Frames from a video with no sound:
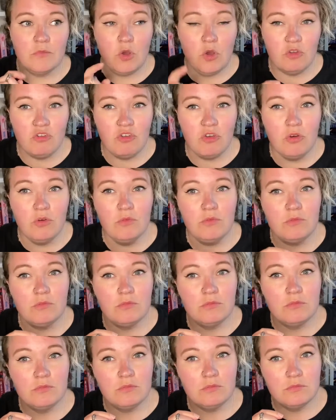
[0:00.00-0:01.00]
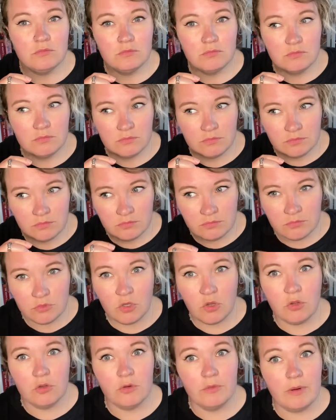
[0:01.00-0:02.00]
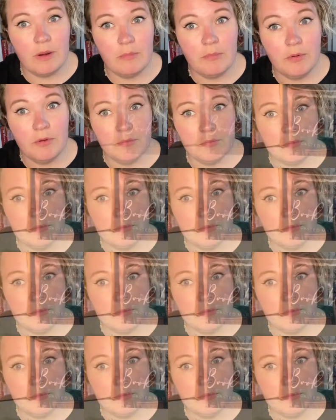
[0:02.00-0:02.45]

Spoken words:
Also, called a wrap up.